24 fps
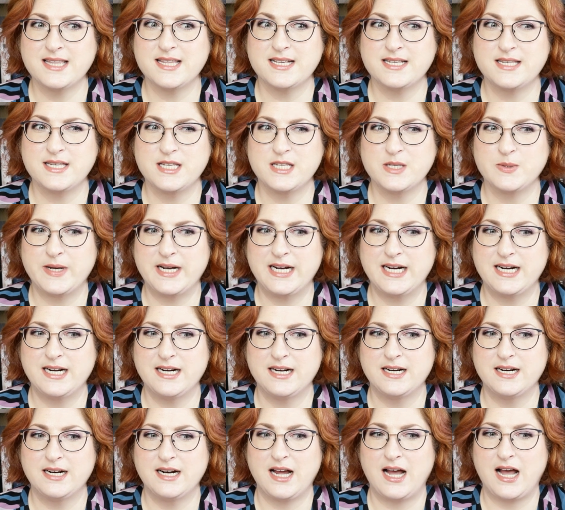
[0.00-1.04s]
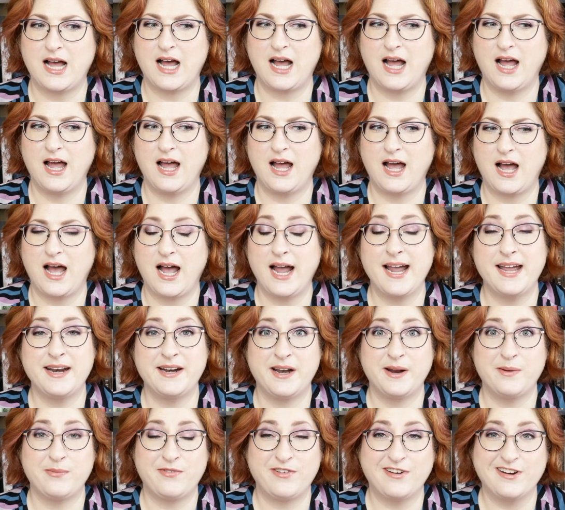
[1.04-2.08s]
this is where I
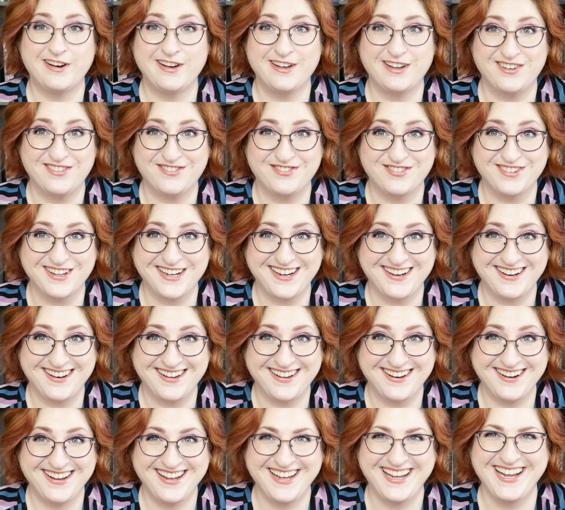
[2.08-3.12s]
ended up very conflicted